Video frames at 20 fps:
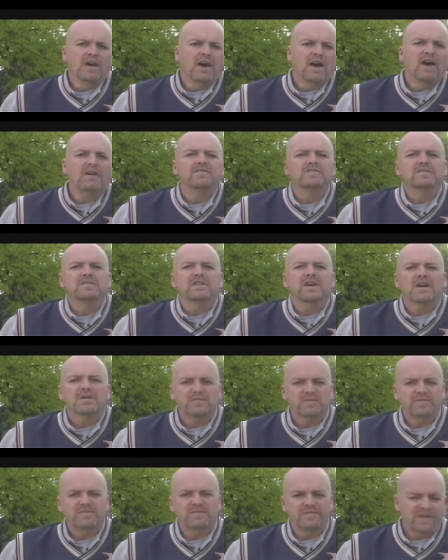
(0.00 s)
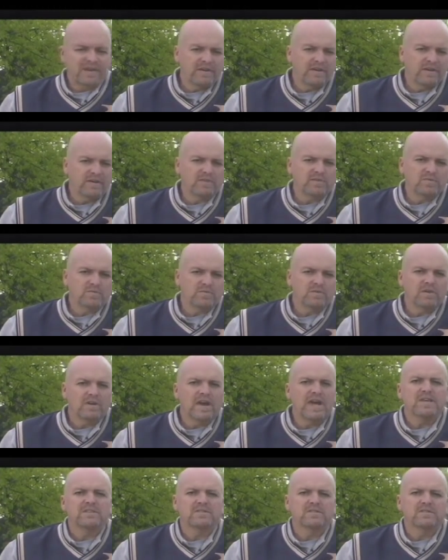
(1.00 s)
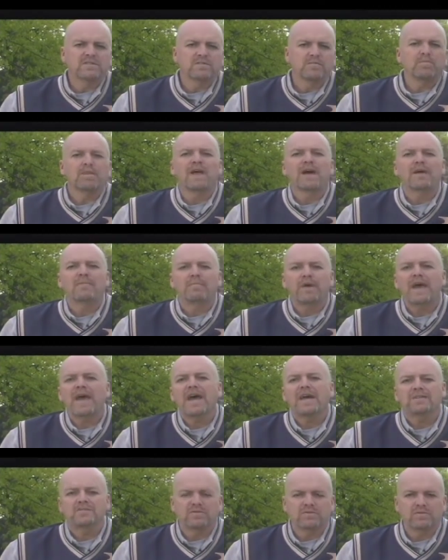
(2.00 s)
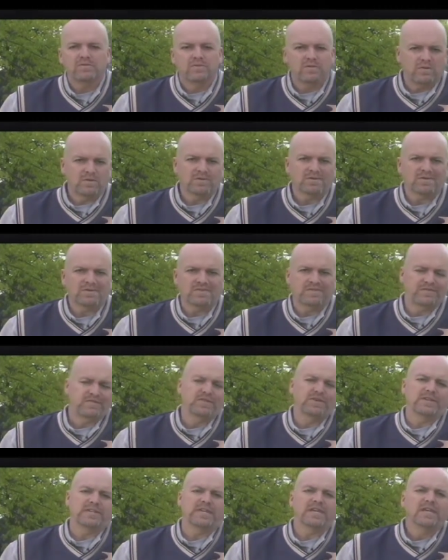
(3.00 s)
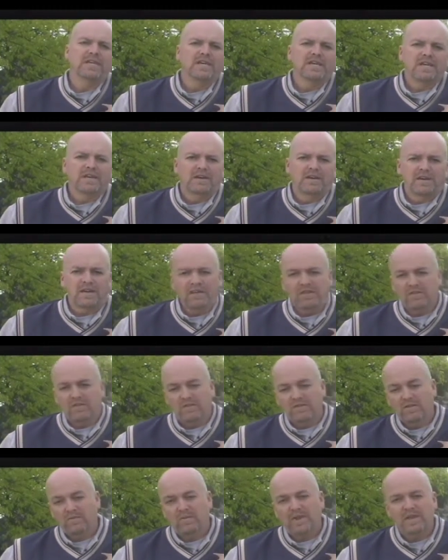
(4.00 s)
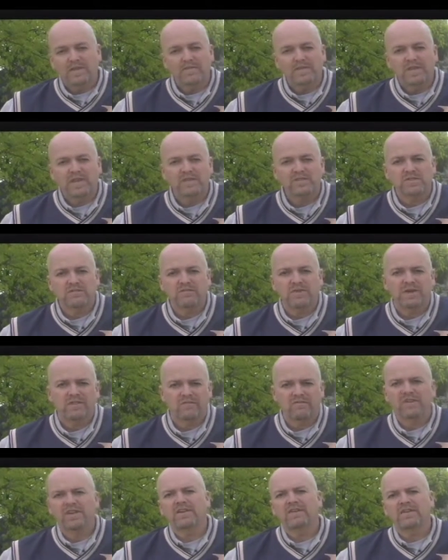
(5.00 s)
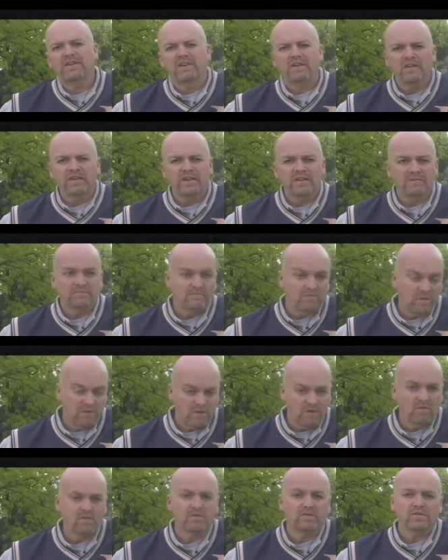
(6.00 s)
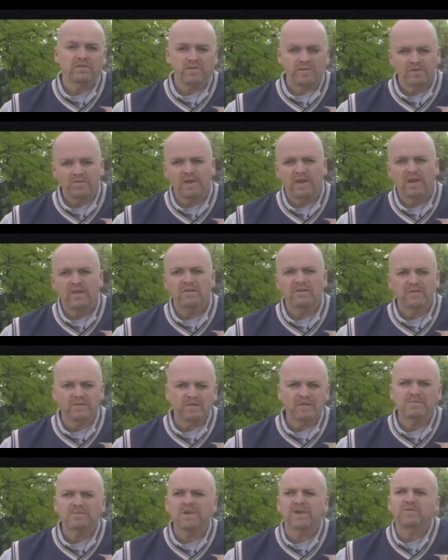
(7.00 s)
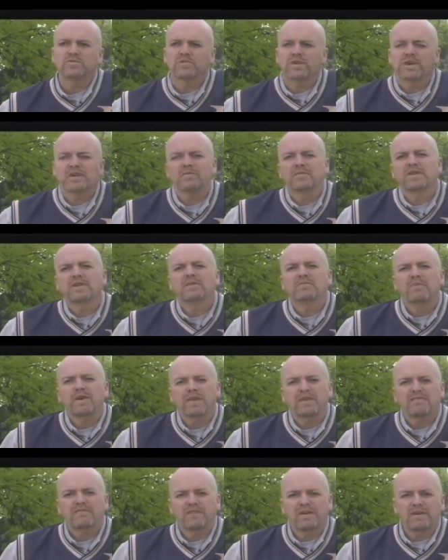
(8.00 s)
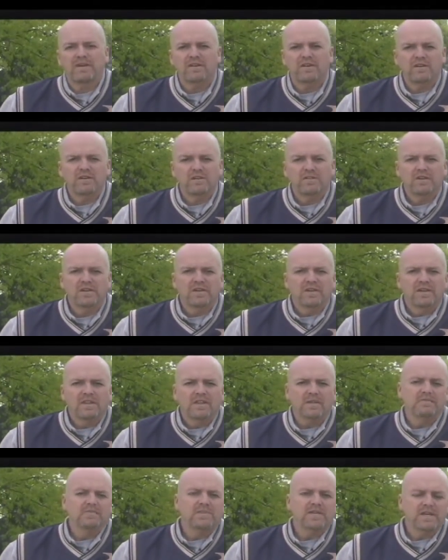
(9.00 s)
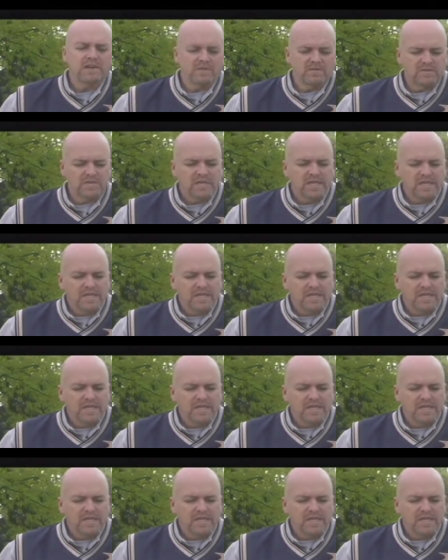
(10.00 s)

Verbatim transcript: Oftentimes as farriers, we're asked to apply pads to a horse's foot. Either a recommendation by the veterinarian, the owner, the trainer, and sometimes recommended by the farrier themselves.